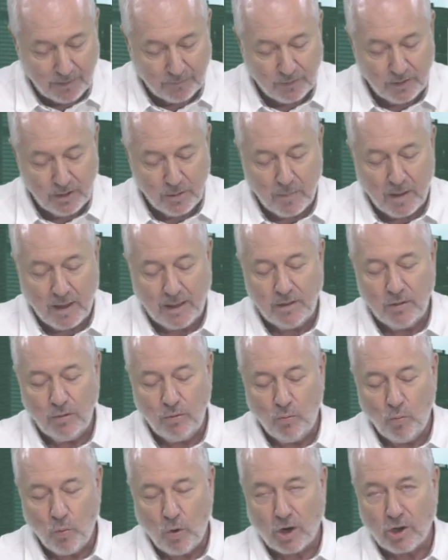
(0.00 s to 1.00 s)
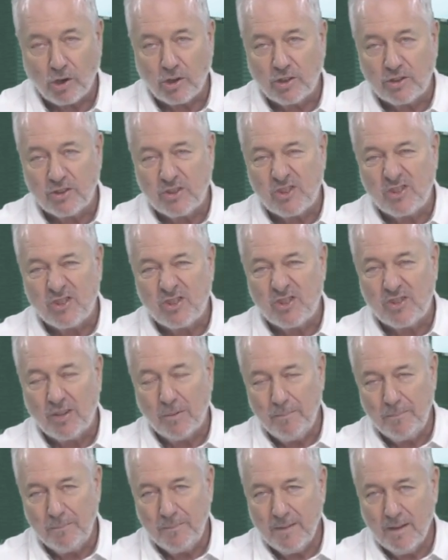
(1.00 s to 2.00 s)
a friend of mine who works
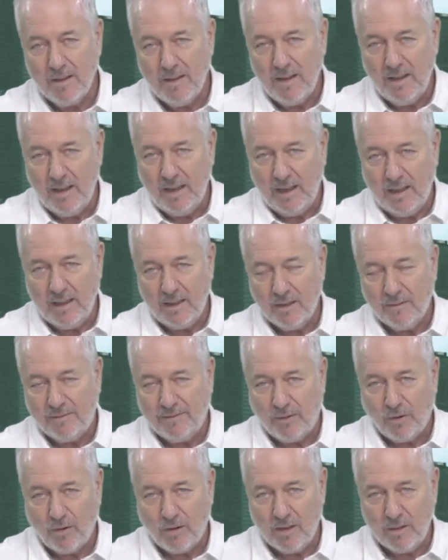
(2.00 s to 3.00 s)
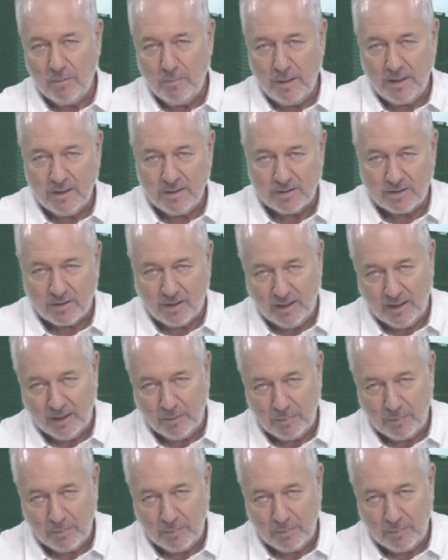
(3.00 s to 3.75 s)
in the foreign ministry,